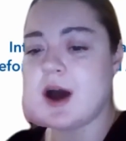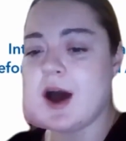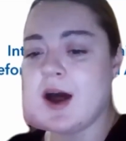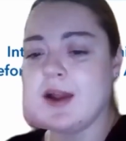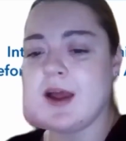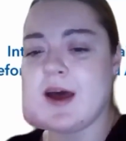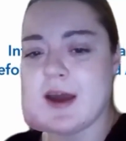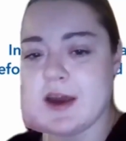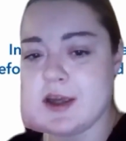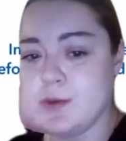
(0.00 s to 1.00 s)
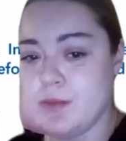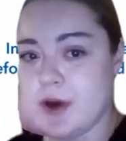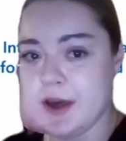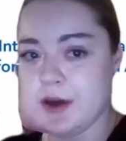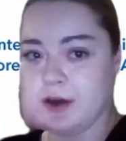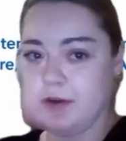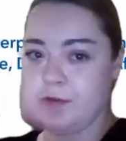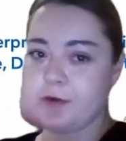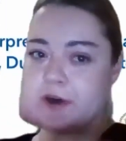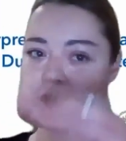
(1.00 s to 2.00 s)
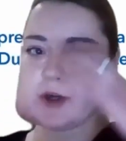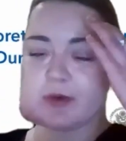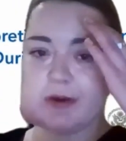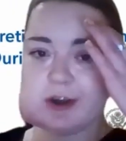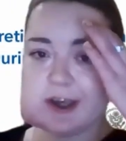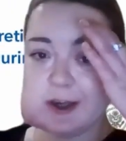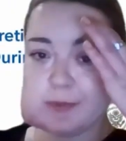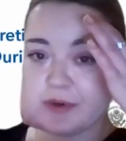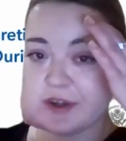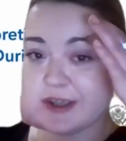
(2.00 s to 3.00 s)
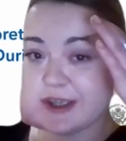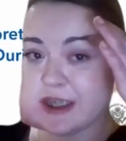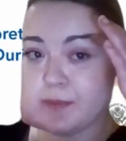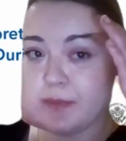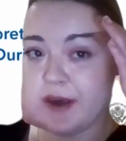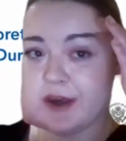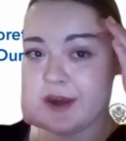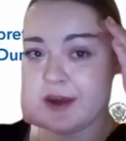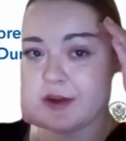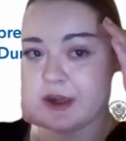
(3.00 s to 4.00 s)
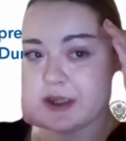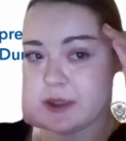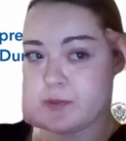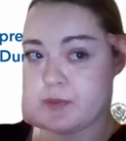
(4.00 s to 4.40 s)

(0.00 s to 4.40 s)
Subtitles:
Allah and Michael for agreeing in participating in this